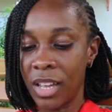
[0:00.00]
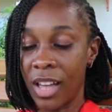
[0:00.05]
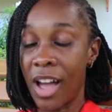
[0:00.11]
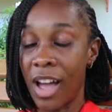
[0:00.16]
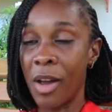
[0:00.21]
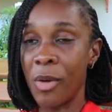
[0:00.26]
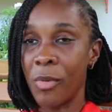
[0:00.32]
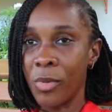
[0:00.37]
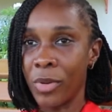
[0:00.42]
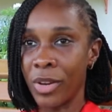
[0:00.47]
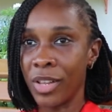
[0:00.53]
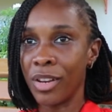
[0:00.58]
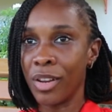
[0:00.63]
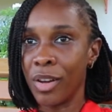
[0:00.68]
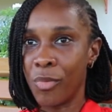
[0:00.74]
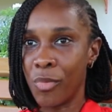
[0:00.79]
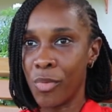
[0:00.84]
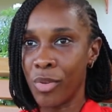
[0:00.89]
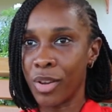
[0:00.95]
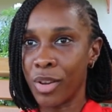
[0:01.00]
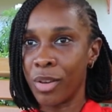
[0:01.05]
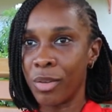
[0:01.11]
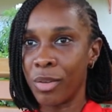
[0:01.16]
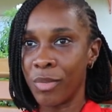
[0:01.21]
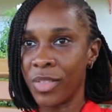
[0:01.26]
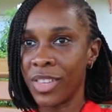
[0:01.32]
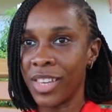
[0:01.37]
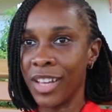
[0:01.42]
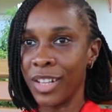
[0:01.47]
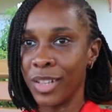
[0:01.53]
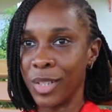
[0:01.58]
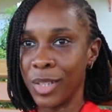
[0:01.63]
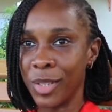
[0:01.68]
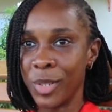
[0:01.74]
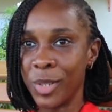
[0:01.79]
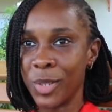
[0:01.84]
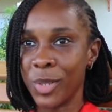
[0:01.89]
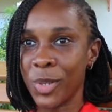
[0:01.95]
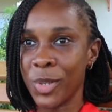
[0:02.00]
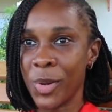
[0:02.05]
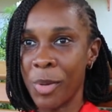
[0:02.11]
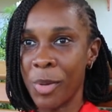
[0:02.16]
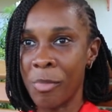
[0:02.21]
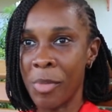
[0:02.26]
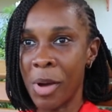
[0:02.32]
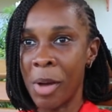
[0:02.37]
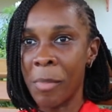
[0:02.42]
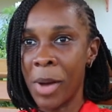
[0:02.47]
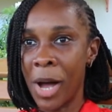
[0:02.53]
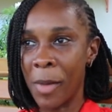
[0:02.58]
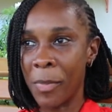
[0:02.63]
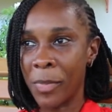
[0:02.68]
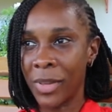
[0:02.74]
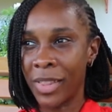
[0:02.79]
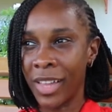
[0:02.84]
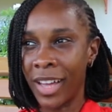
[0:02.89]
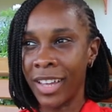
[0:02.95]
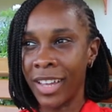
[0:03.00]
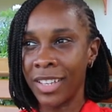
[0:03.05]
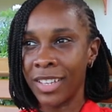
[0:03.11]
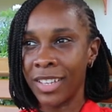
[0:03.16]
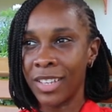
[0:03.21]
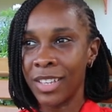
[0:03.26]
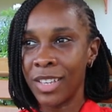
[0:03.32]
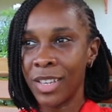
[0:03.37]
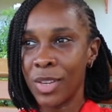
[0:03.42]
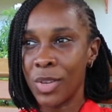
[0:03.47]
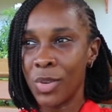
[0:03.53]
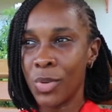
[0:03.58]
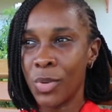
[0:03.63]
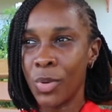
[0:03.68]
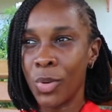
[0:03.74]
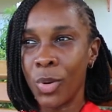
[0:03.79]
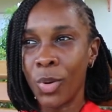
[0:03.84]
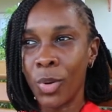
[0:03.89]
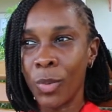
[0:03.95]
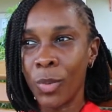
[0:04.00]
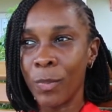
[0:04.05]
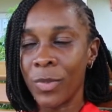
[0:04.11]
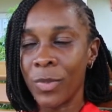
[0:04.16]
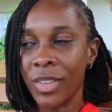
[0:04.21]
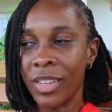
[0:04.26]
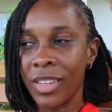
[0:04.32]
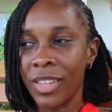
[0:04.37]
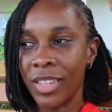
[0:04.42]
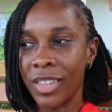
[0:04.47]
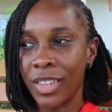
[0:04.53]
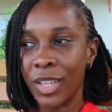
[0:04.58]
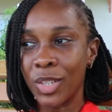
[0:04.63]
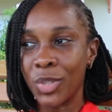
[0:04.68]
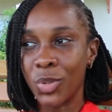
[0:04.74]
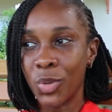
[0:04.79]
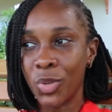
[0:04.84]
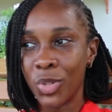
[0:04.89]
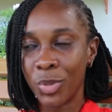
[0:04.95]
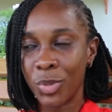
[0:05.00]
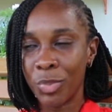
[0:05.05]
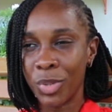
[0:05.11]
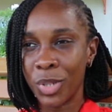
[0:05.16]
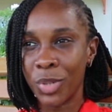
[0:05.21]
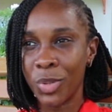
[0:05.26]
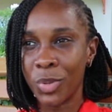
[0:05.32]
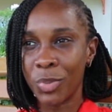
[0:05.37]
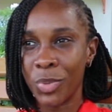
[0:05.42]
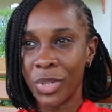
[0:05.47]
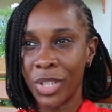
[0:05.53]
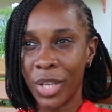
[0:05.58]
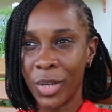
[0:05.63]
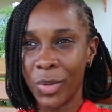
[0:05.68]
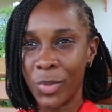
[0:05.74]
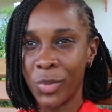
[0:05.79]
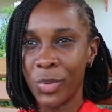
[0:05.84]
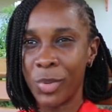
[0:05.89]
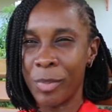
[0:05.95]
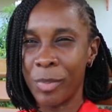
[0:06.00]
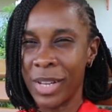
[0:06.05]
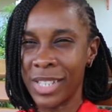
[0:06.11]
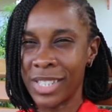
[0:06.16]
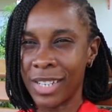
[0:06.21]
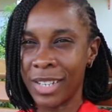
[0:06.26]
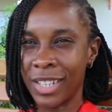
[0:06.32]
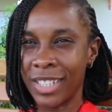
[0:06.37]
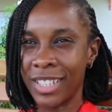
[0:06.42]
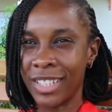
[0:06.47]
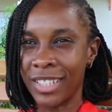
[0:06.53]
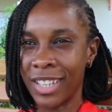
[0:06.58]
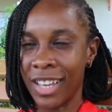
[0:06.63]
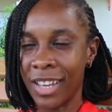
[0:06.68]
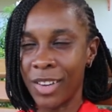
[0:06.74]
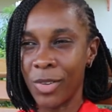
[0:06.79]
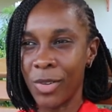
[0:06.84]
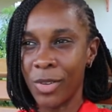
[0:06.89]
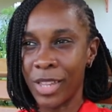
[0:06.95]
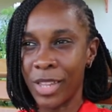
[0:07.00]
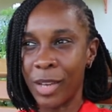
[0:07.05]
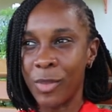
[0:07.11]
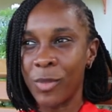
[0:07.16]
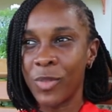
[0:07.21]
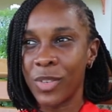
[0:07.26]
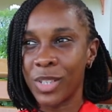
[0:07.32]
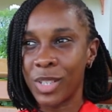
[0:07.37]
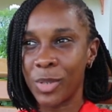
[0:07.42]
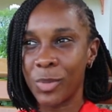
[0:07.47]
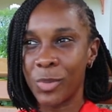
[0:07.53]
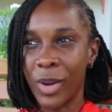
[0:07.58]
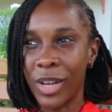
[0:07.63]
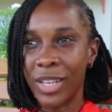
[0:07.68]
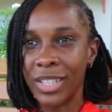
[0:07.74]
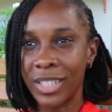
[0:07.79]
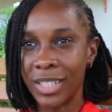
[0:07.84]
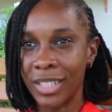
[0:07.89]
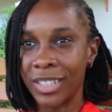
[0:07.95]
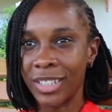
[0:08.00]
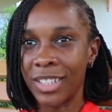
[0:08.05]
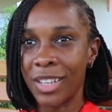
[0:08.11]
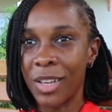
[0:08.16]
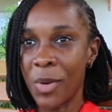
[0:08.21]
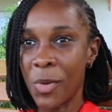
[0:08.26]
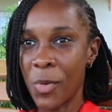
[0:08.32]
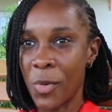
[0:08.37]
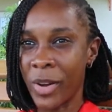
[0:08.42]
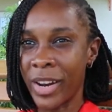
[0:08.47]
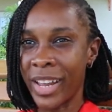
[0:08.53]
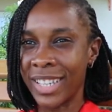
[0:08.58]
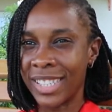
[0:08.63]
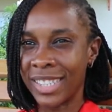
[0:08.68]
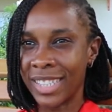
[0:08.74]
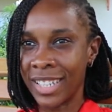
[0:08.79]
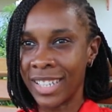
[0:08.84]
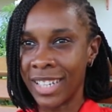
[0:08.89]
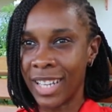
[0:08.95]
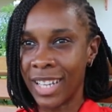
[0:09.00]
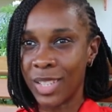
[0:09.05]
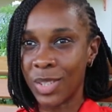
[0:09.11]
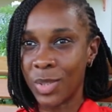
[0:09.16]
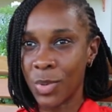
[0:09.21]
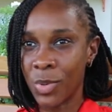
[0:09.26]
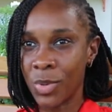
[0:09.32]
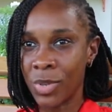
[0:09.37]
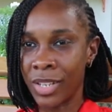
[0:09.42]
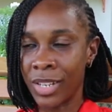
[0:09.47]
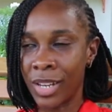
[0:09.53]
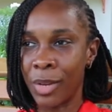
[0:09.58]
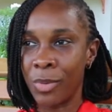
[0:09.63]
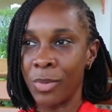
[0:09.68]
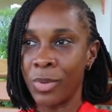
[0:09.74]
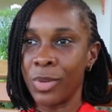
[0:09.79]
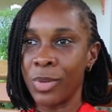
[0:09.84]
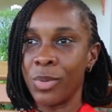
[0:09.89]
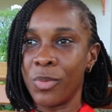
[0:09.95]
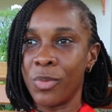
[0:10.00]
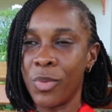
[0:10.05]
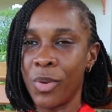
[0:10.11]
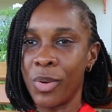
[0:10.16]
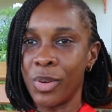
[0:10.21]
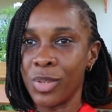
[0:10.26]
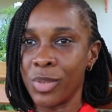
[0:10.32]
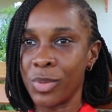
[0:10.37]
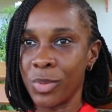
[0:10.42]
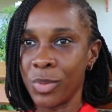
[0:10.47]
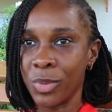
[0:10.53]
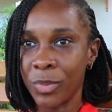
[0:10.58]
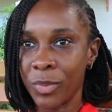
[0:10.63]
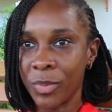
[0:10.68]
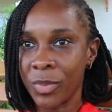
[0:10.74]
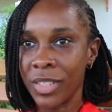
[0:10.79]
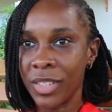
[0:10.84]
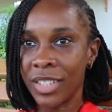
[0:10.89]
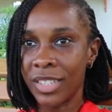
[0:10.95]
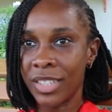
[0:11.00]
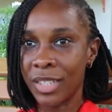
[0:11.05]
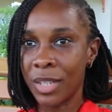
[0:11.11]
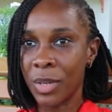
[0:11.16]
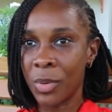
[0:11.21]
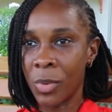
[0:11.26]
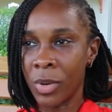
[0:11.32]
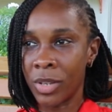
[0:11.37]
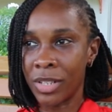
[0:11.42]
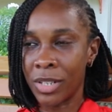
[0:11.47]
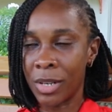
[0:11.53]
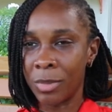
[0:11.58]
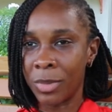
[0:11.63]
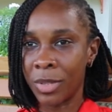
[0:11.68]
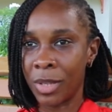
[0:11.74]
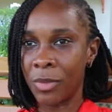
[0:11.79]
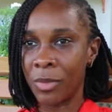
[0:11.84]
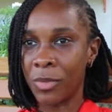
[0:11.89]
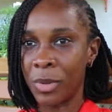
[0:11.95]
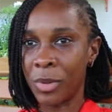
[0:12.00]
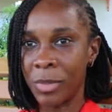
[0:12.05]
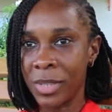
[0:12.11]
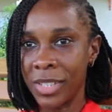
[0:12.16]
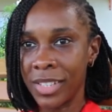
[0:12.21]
I really love working with the elderly. So I'm, I'm happy, like, you know, they chose me to be the Goodwill Ambassador because I was like, oh, that fits in writing what I studied at school, and I really look forward to see what comes out from it.